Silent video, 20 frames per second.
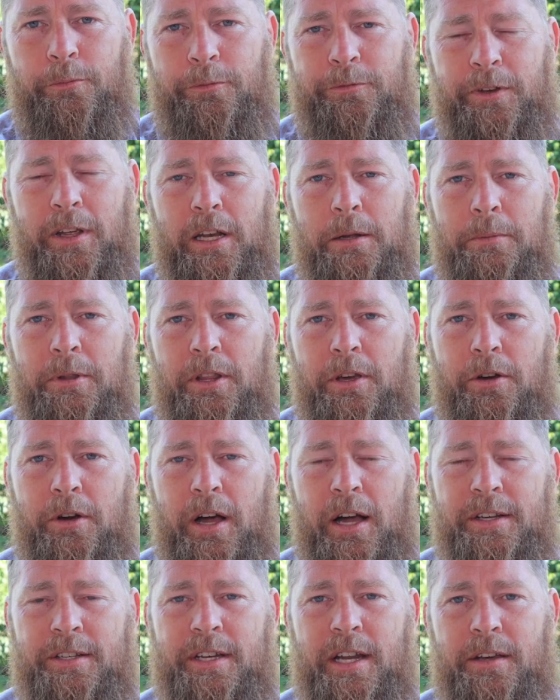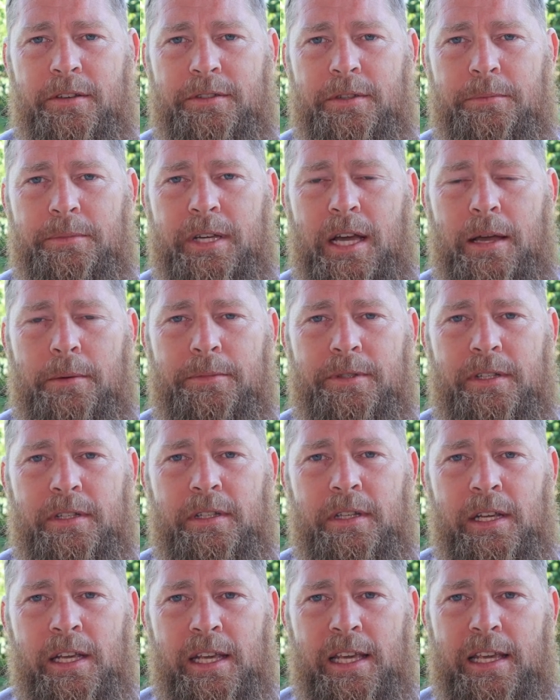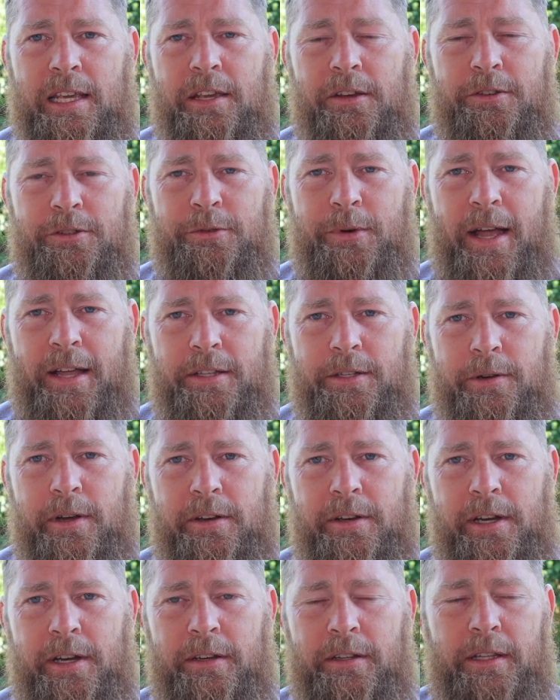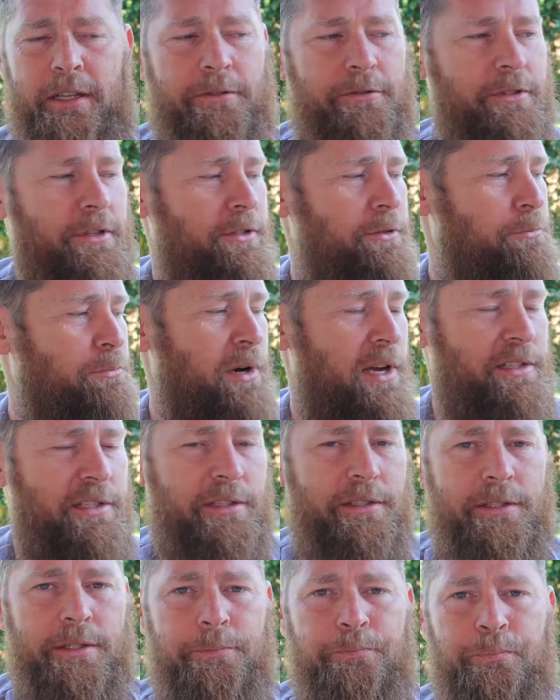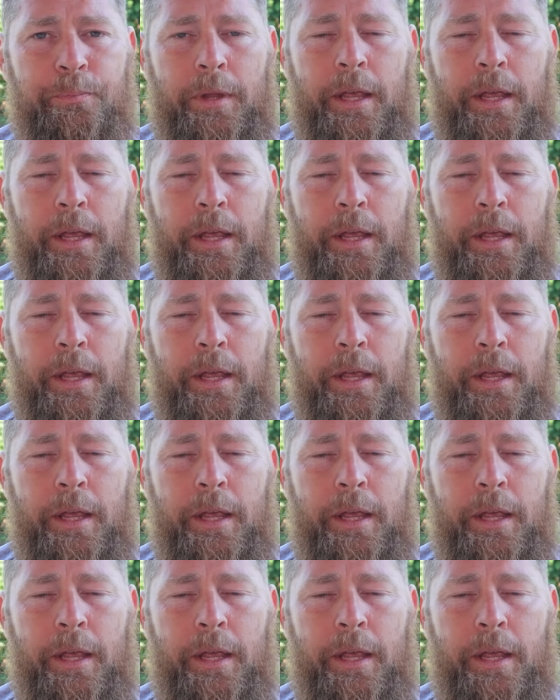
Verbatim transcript: feed him in the garage now sometimes, and he kills rats around here and leaves us presents.